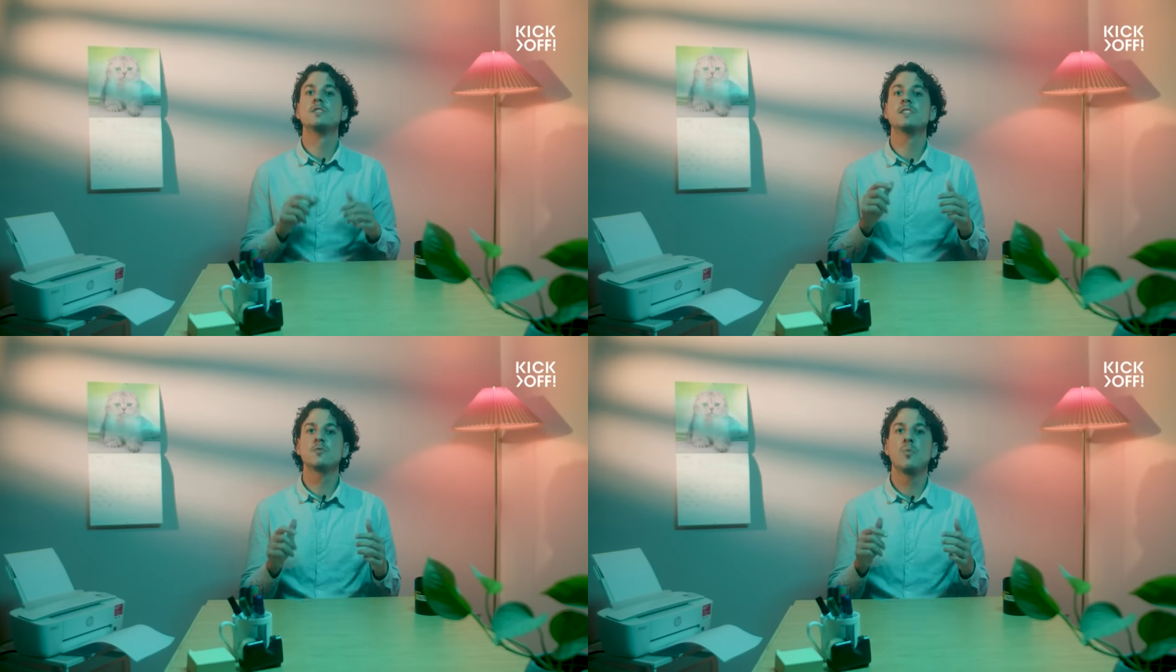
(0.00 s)

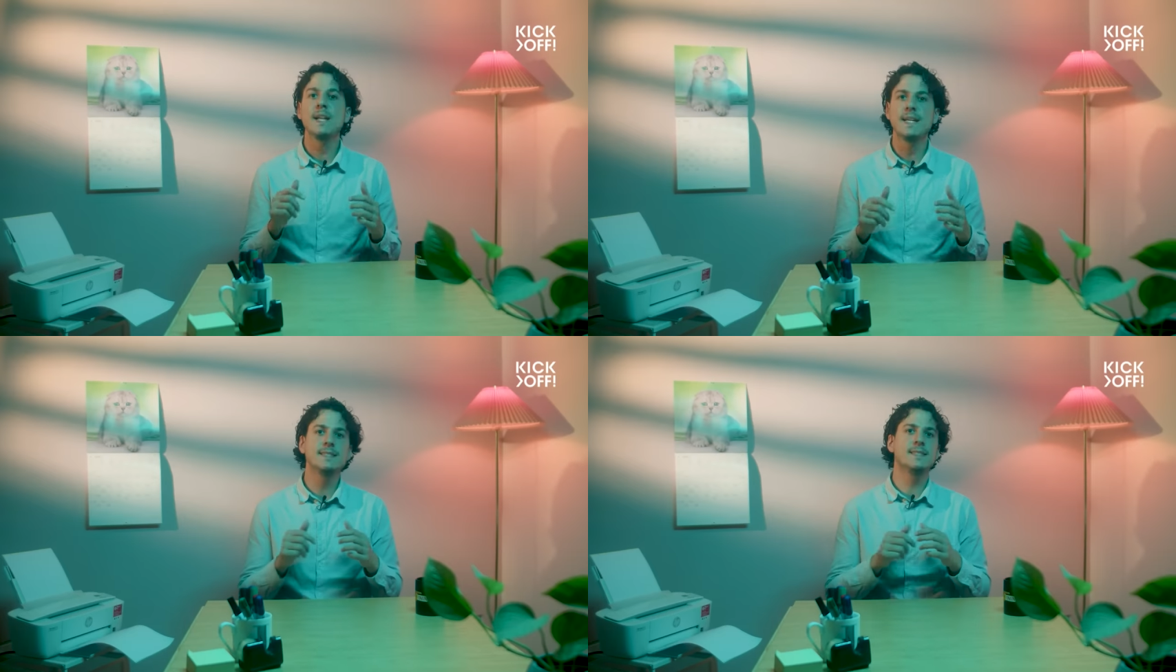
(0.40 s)
Just
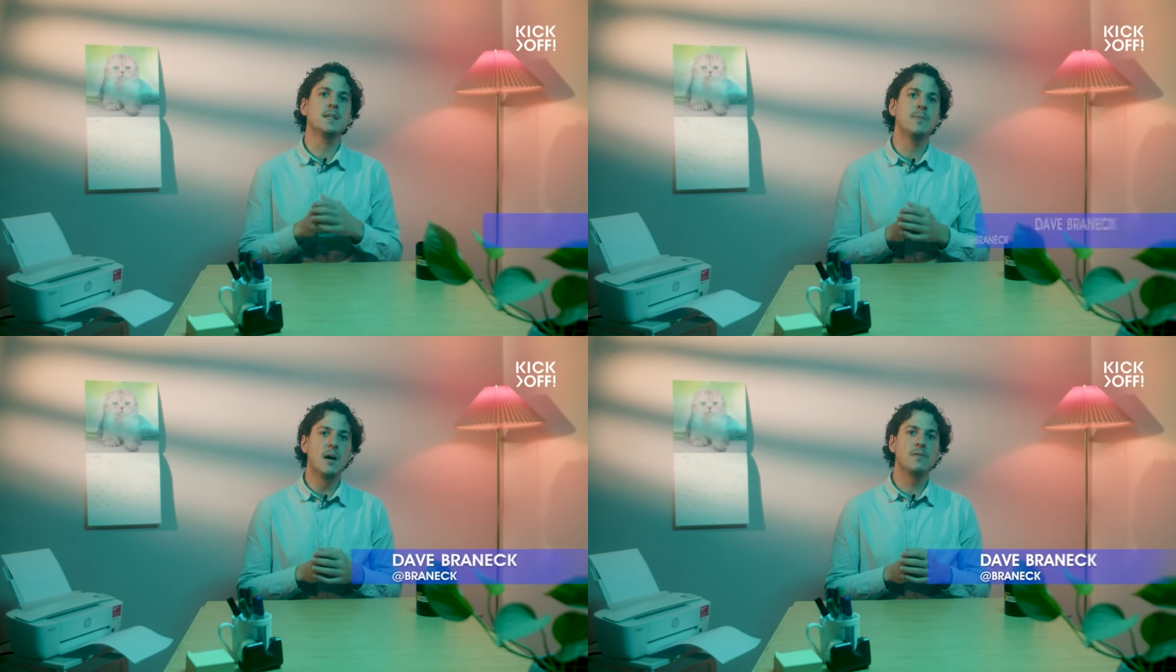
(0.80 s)
what is it
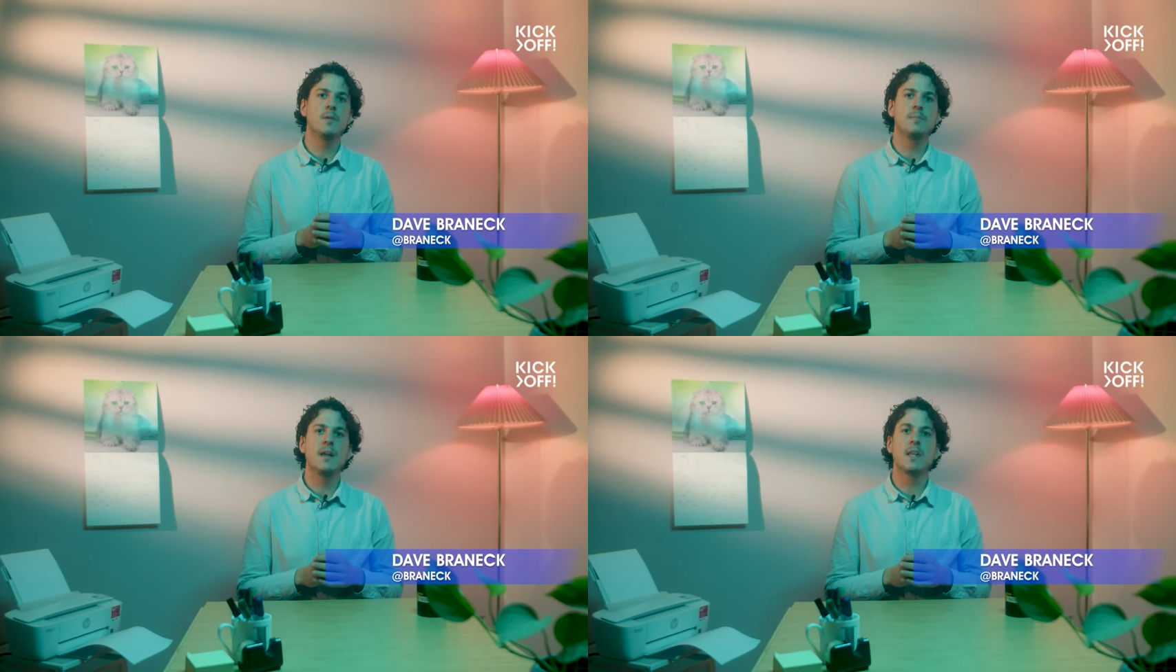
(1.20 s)
about
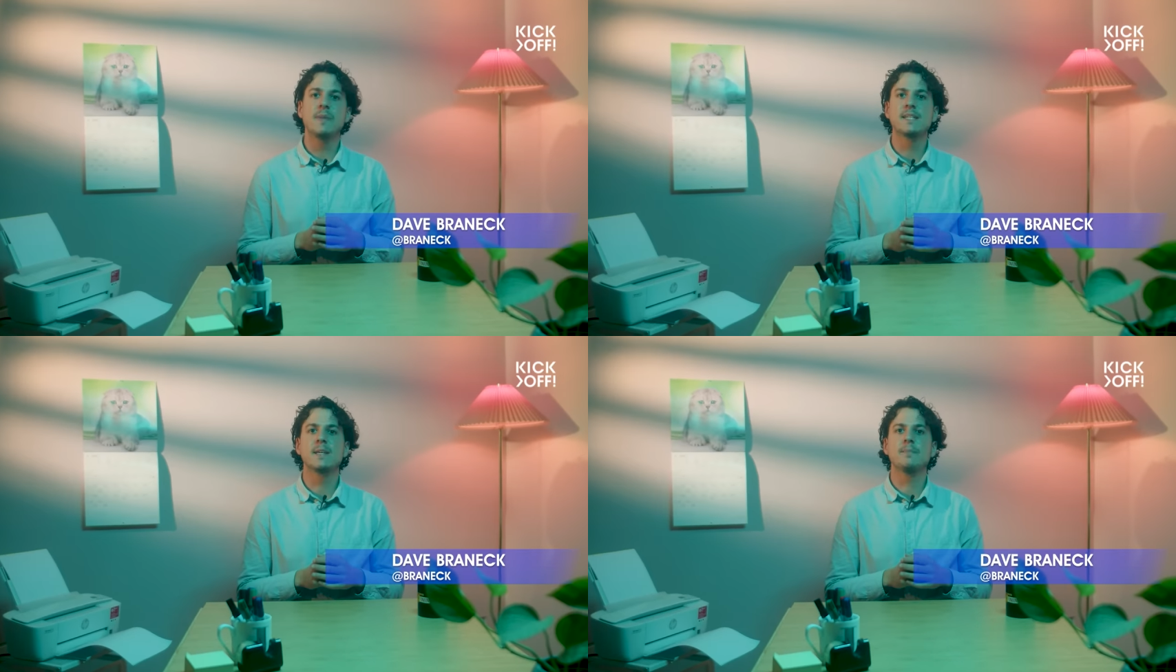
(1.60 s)
football that
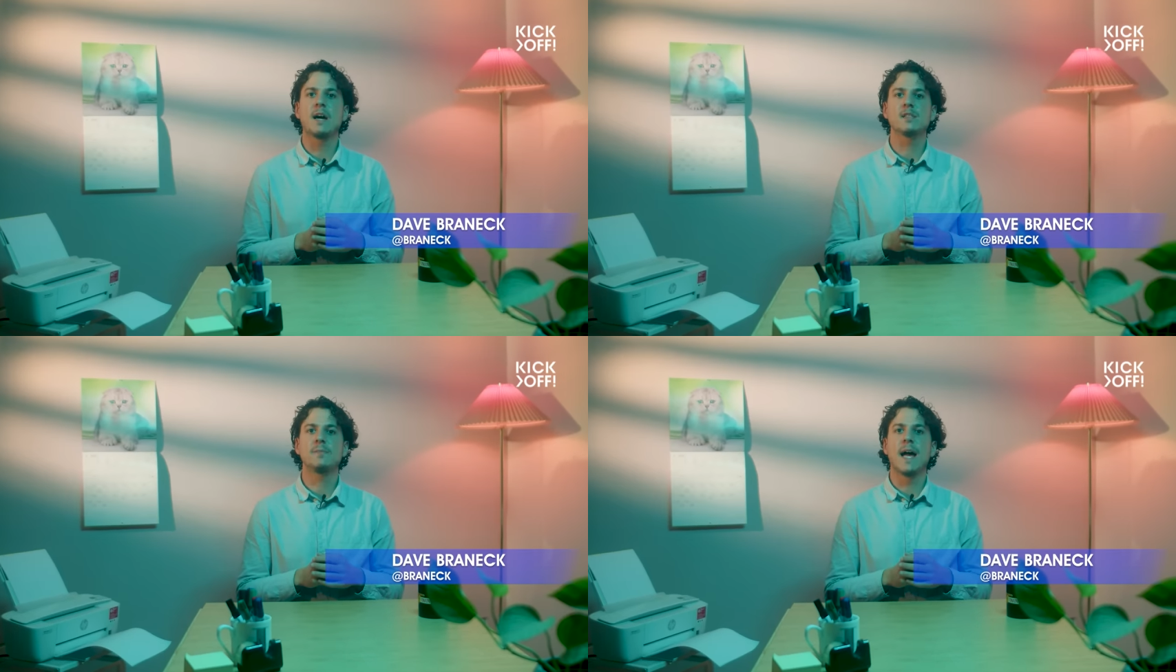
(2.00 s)
makes it
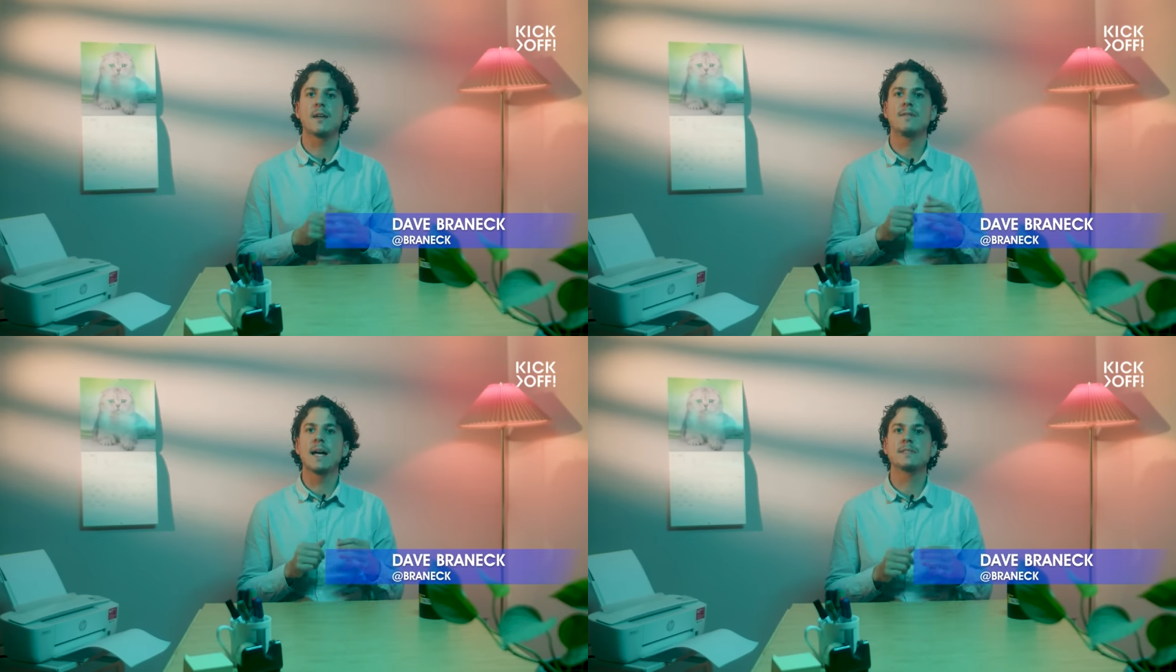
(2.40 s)
bounce
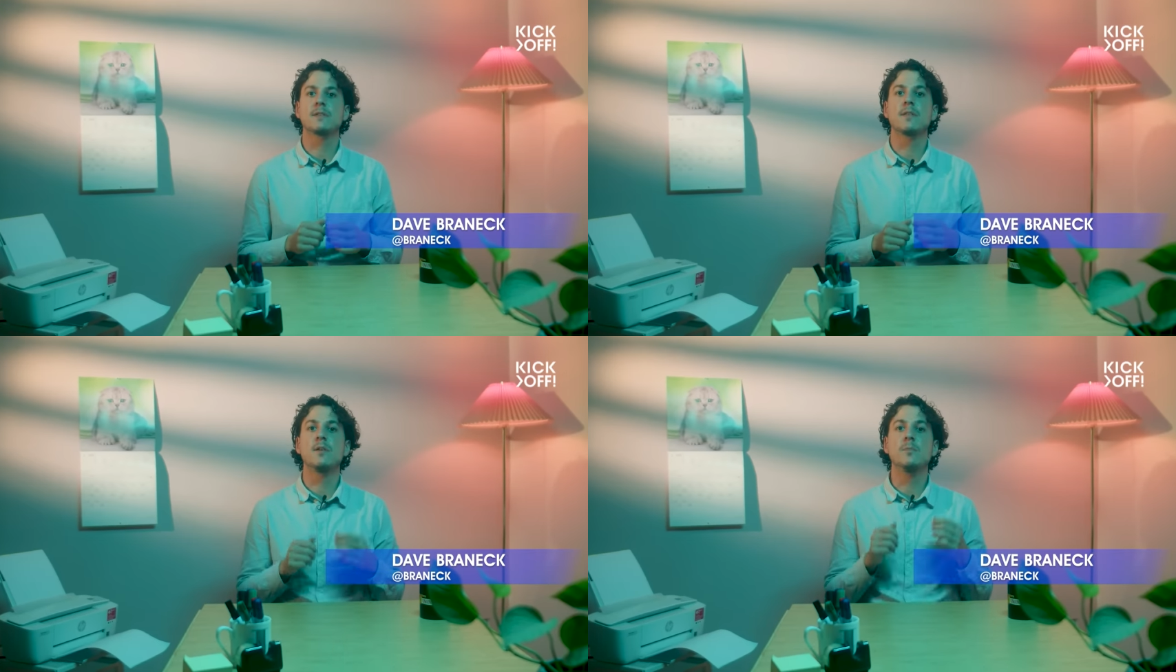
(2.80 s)
back
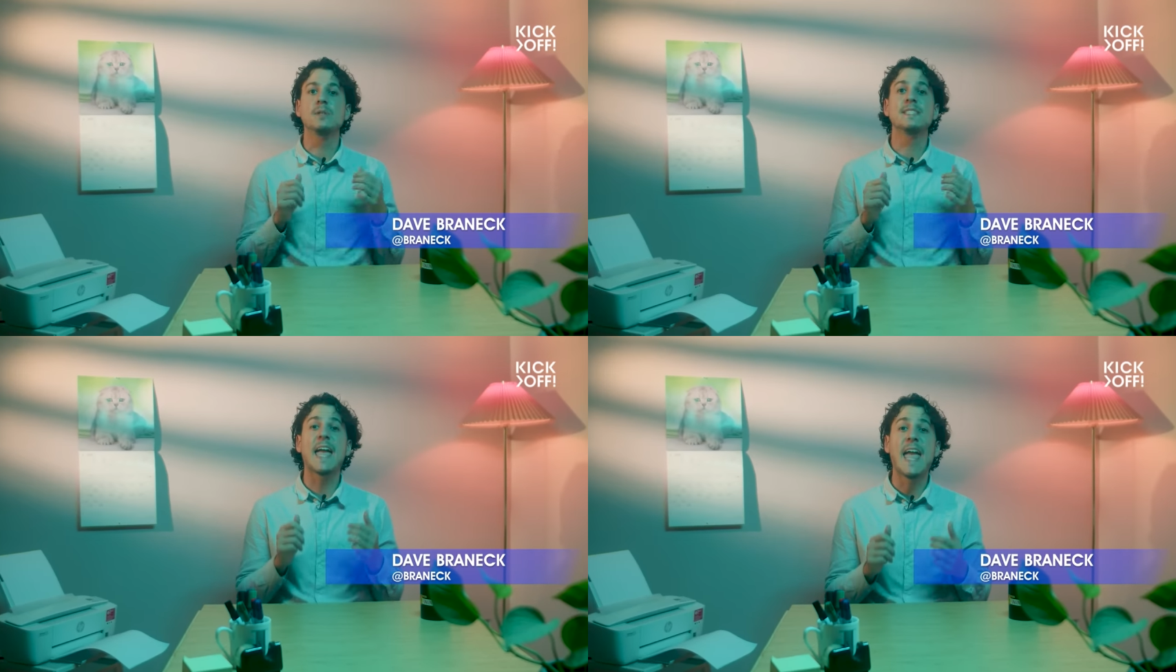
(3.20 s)
faster than
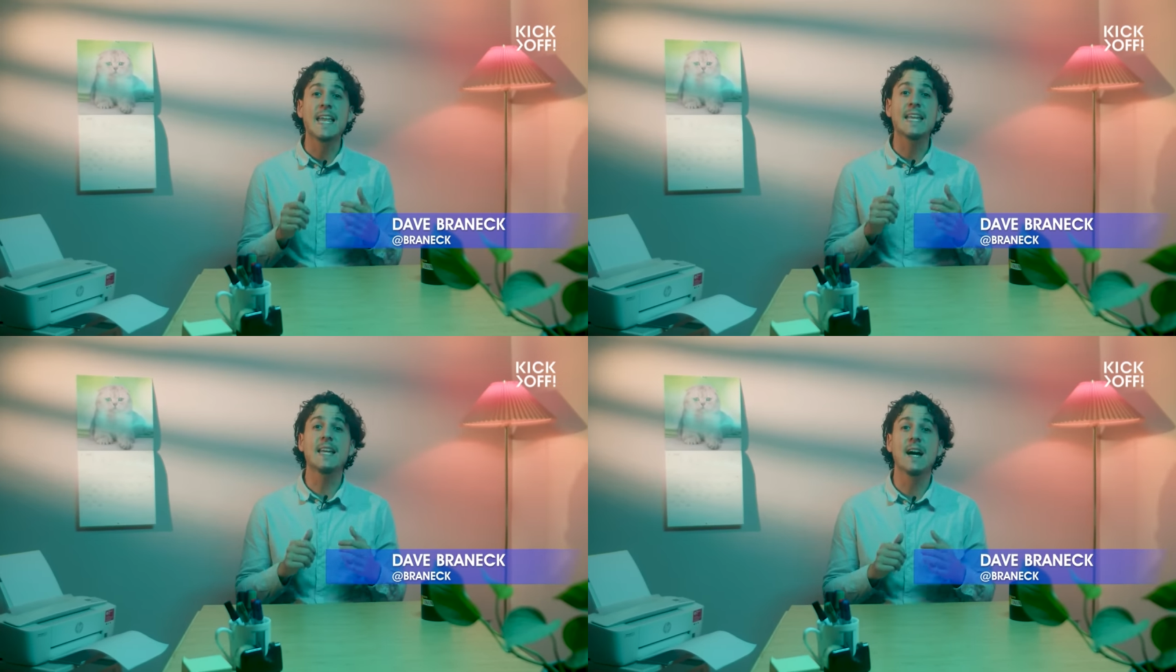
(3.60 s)
almost
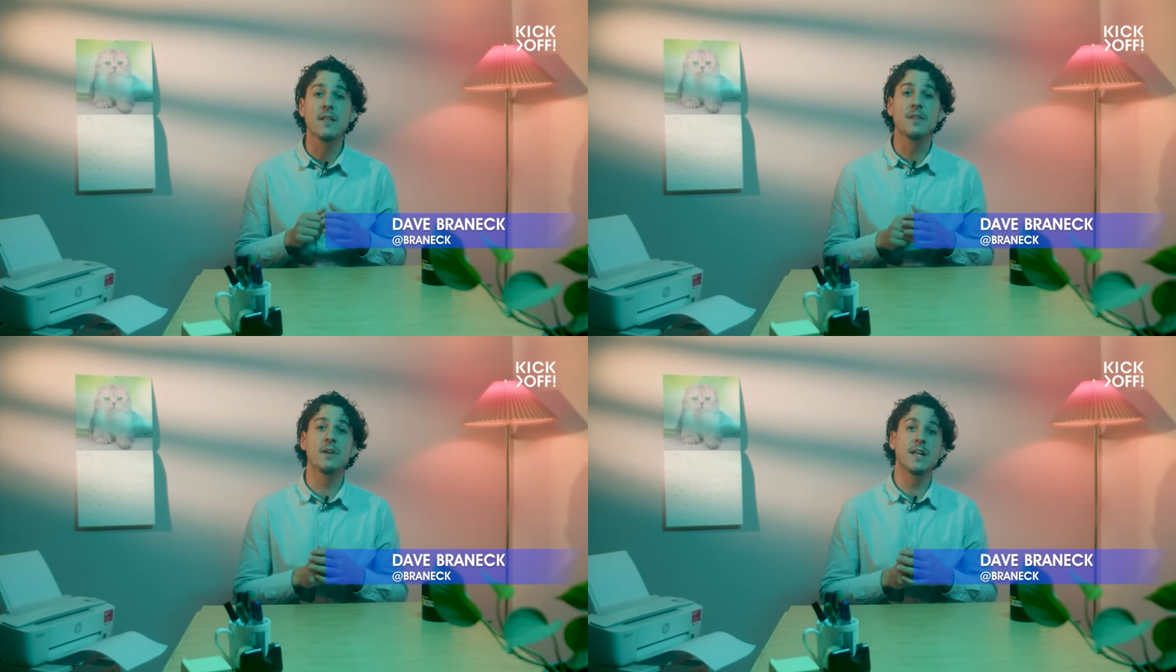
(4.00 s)
any
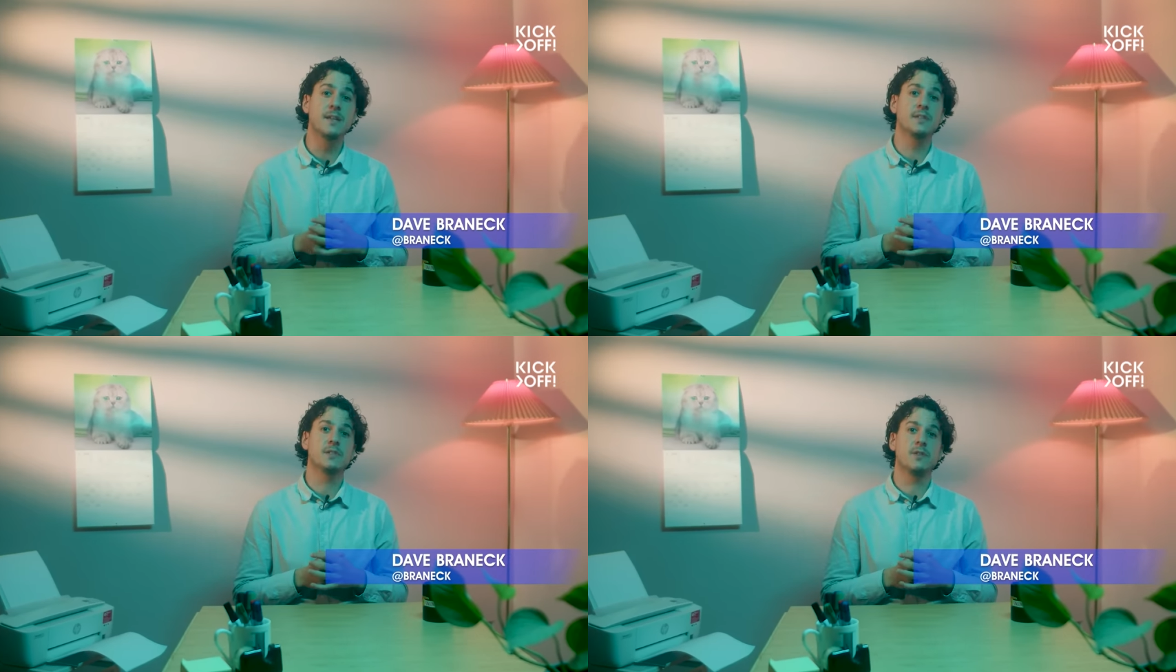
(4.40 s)
other
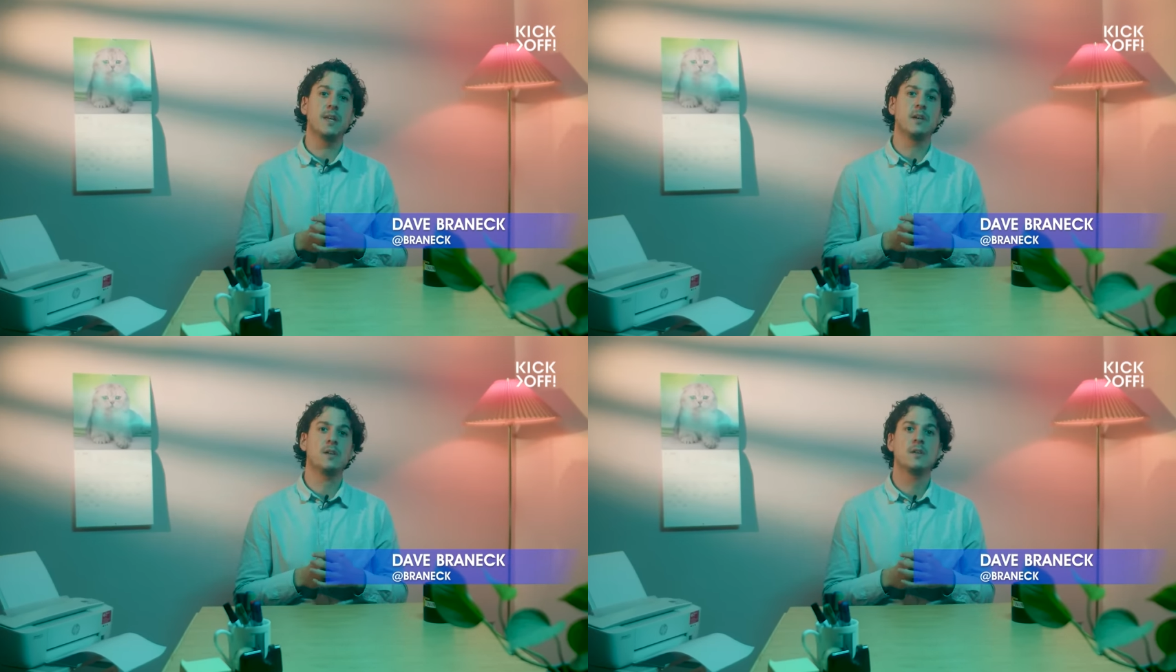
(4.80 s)
industry?